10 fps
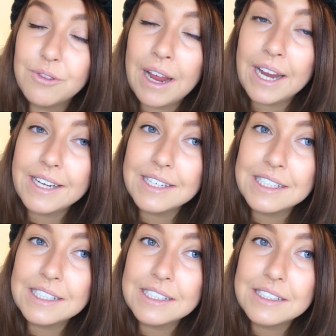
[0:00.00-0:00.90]
rain,
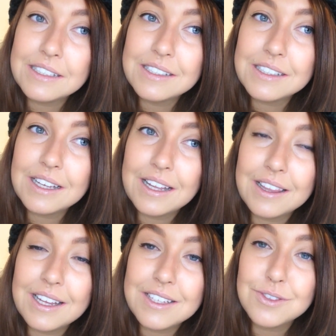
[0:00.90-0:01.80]

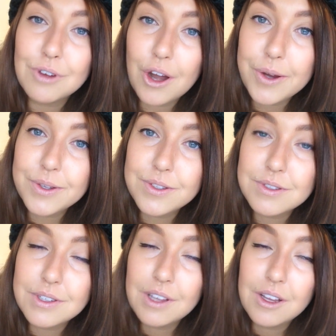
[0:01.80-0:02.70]
and that is
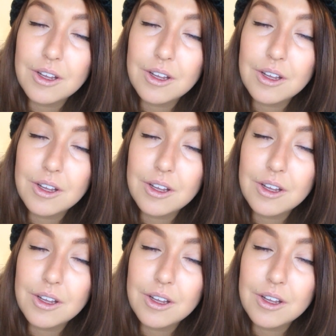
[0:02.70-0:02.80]
gross.